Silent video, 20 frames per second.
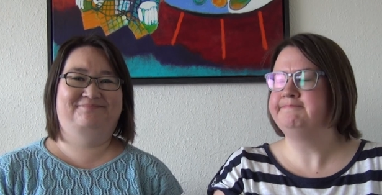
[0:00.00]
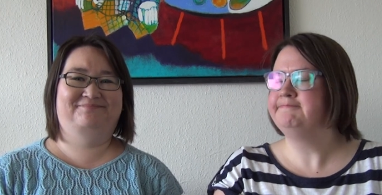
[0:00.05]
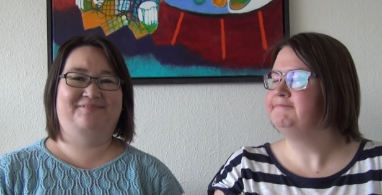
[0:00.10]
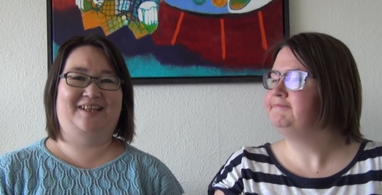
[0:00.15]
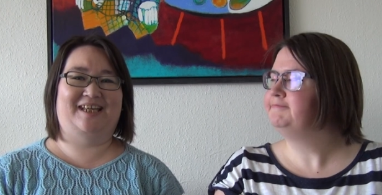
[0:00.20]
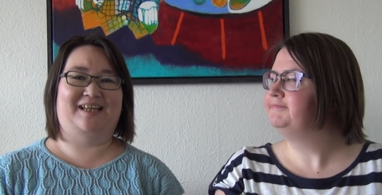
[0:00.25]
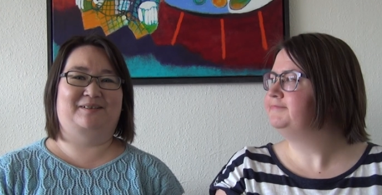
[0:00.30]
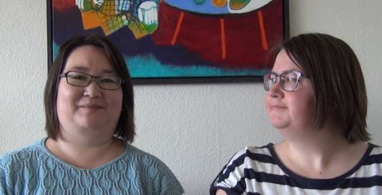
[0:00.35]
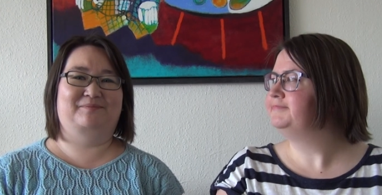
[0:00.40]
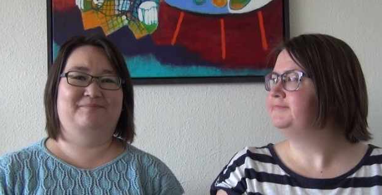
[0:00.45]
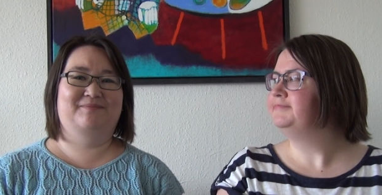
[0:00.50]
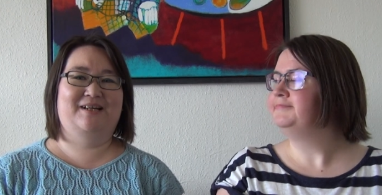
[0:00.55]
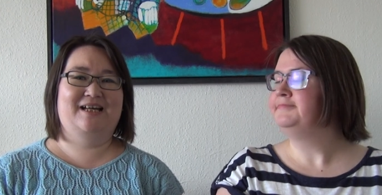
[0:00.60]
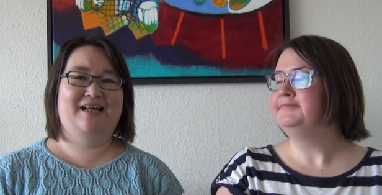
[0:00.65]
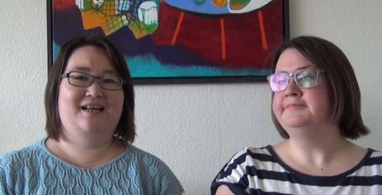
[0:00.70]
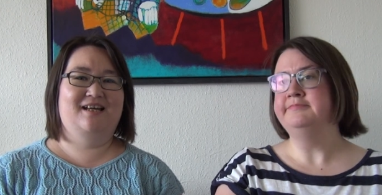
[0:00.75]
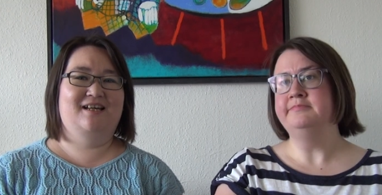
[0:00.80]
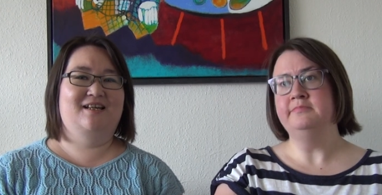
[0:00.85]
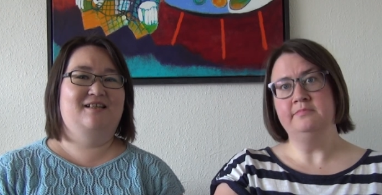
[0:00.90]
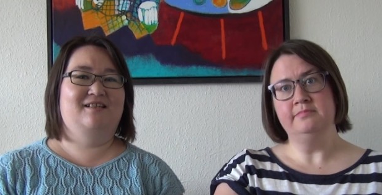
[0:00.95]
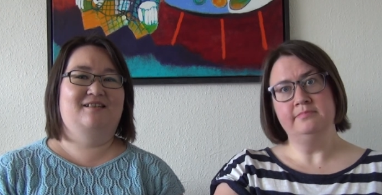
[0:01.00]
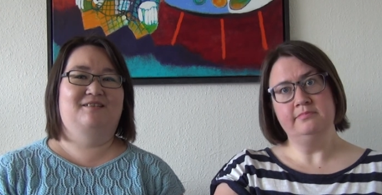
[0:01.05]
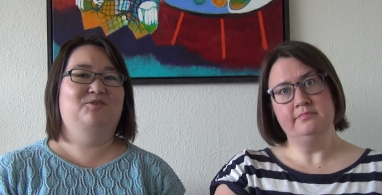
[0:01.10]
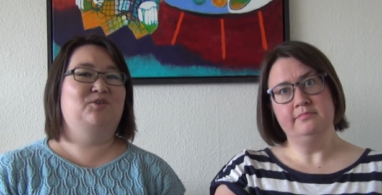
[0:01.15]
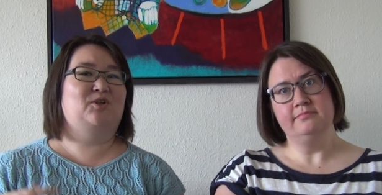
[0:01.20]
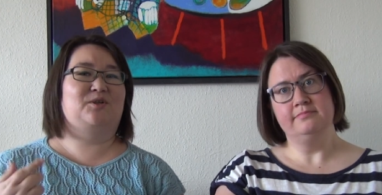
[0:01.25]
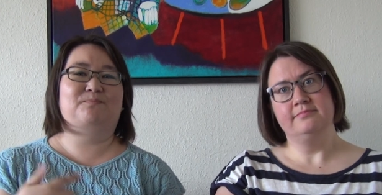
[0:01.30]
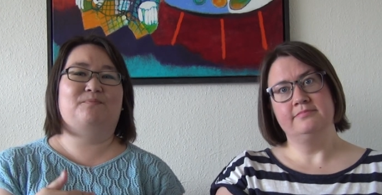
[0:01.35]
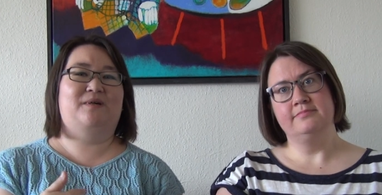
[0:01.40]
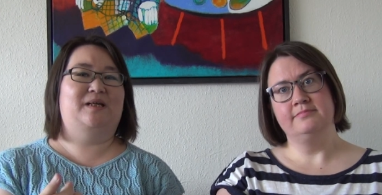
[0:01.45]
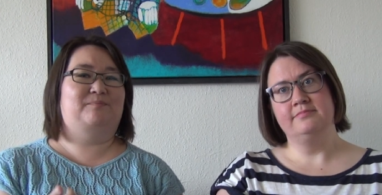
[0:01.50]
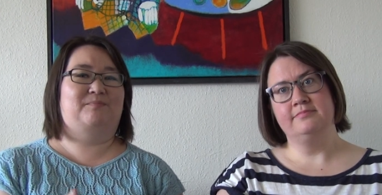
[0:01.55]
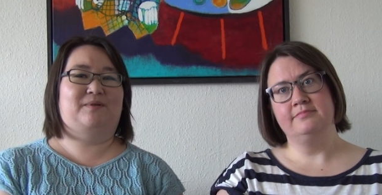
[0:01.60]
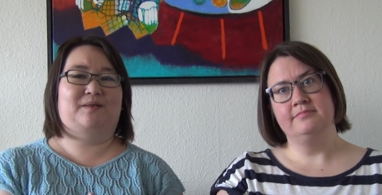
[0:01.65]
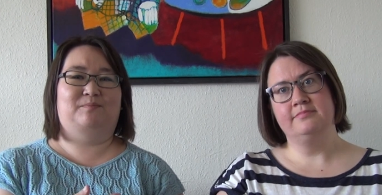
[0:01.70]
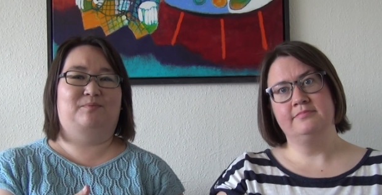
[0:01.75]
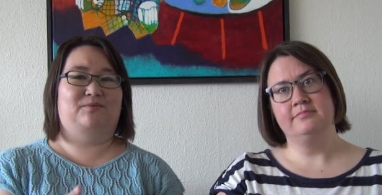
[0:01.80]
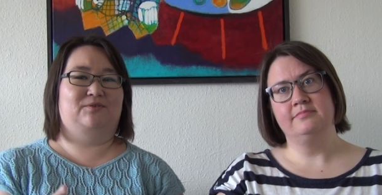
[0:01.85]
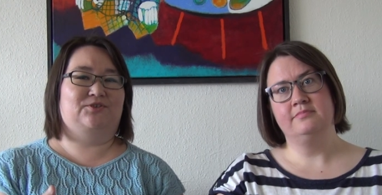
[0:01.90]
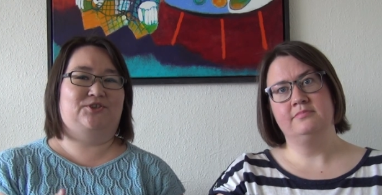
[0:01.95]
Speaker 1: Yeah, not made
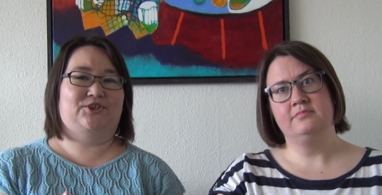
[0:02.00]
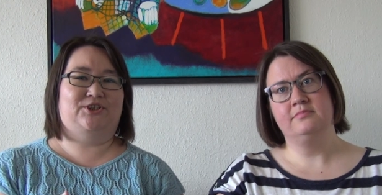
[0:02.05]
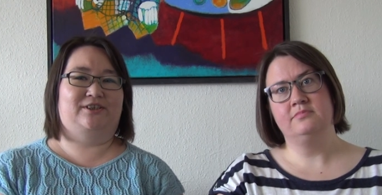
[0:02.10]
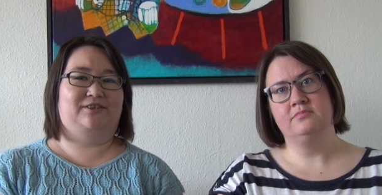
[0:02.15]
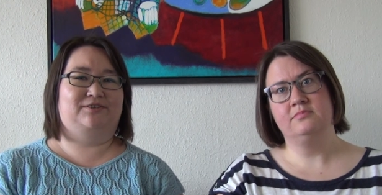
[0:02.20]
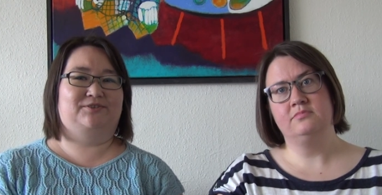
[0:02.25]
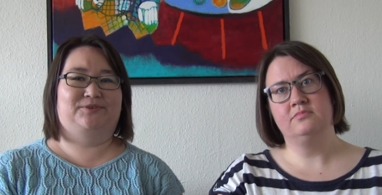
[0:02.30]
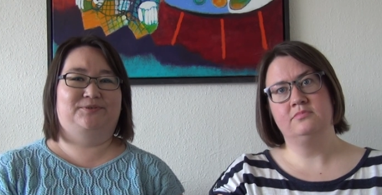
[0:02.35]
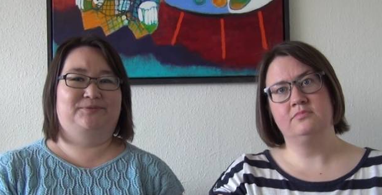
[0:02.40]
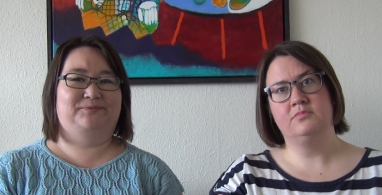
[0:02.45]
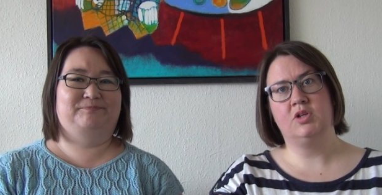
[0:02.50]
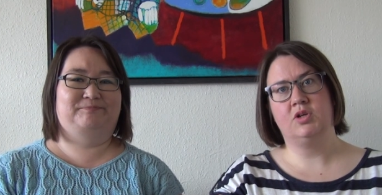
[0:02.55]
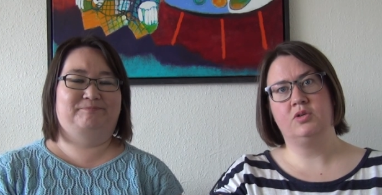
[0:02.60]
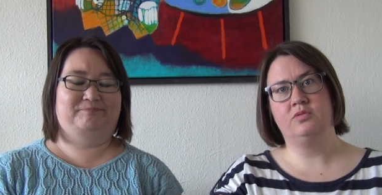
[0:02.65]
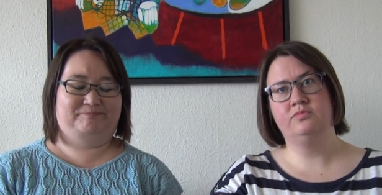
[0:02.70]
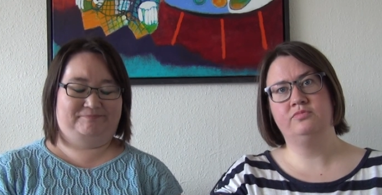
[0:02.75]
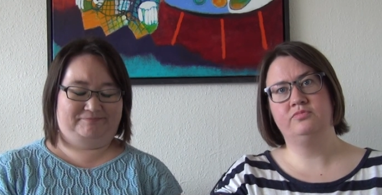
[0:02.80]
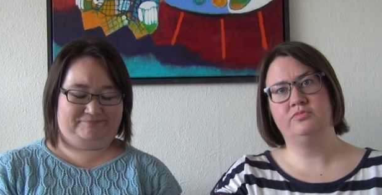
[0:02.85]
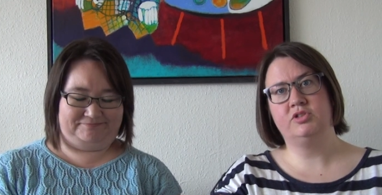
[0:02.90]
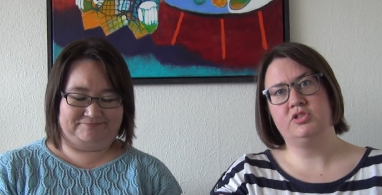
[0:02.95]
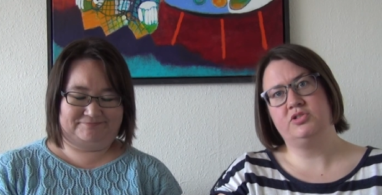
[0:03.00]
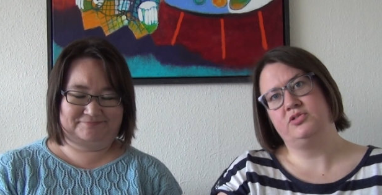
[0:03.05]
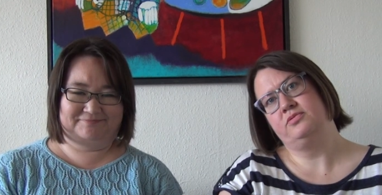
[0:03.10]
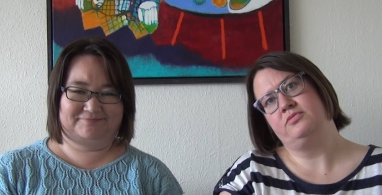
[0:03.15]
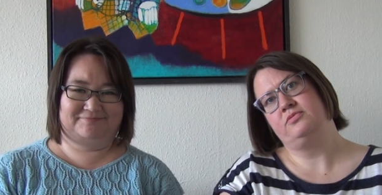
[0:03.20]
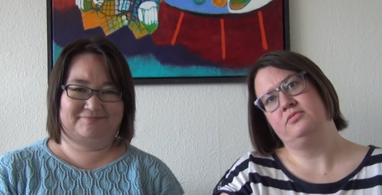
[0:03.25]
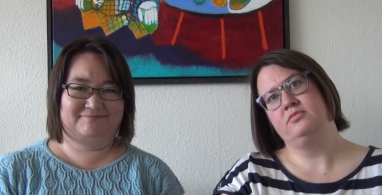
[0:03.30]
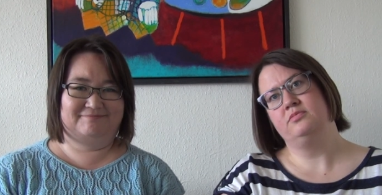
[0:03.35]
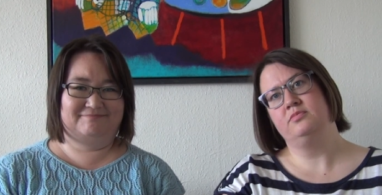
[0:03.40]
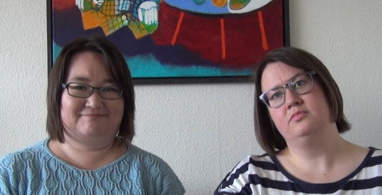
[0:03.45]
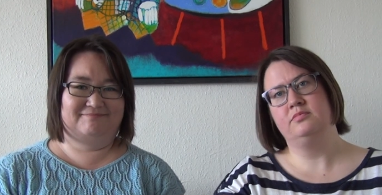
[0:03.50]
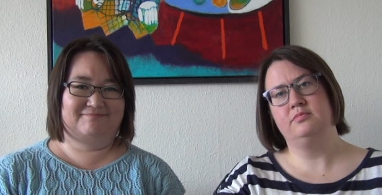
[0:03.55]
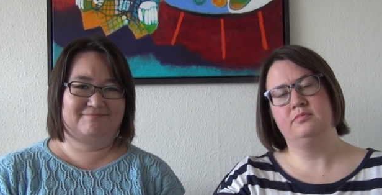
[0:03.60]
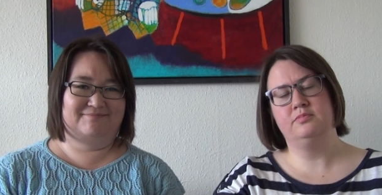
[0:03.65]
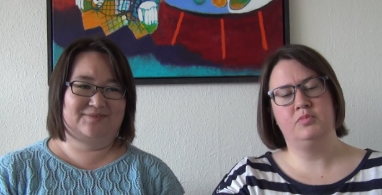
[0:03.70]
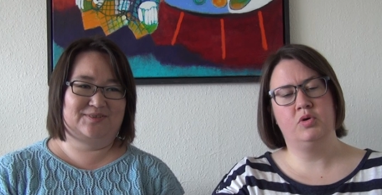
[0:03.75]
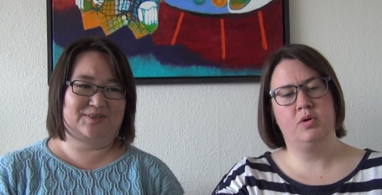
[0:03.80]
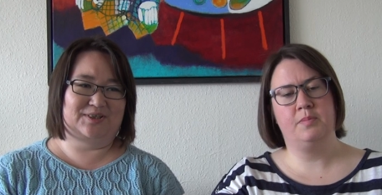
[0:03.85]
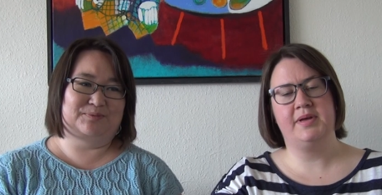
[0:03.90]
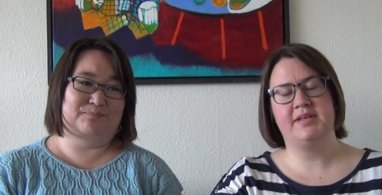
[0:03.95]
by poor children. No, just
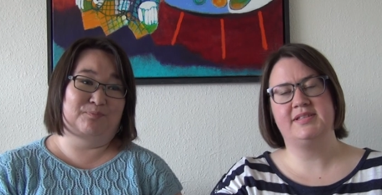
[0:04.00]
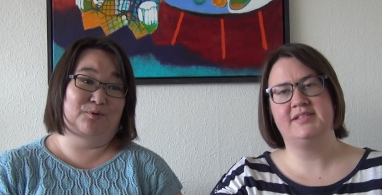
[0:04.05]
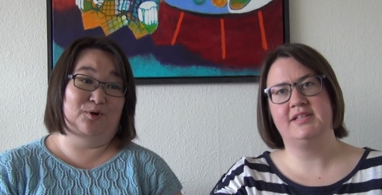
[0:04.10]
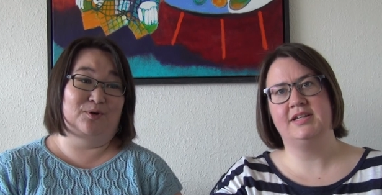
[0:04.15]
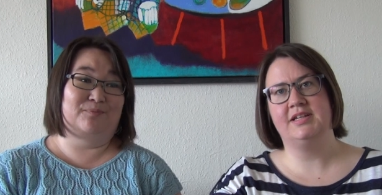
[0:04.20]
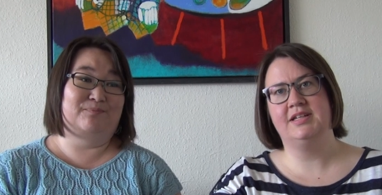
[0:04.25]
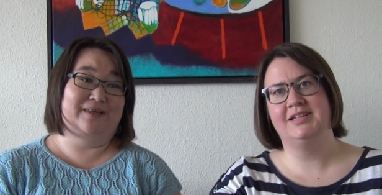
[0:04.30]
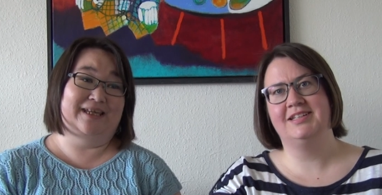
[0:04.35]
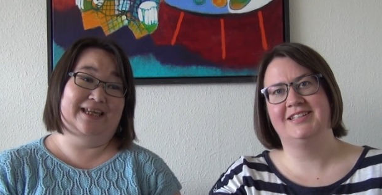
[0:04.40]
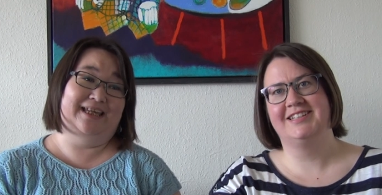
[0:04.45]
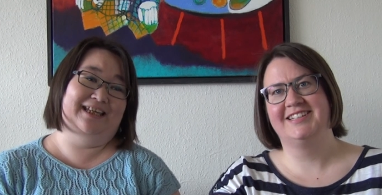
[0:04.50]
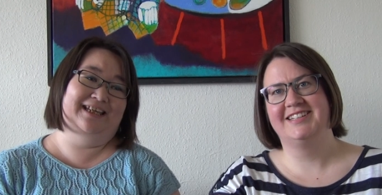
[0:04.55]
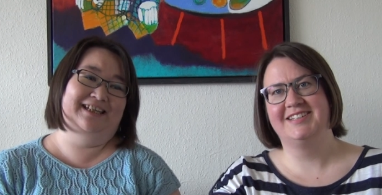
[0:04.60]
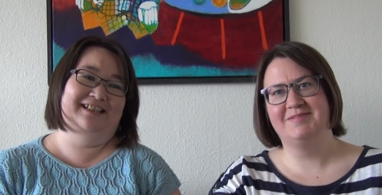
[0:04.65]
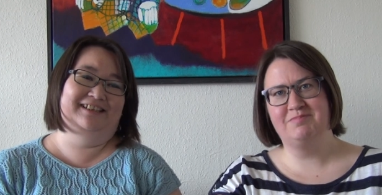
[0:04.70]
poor just poor me,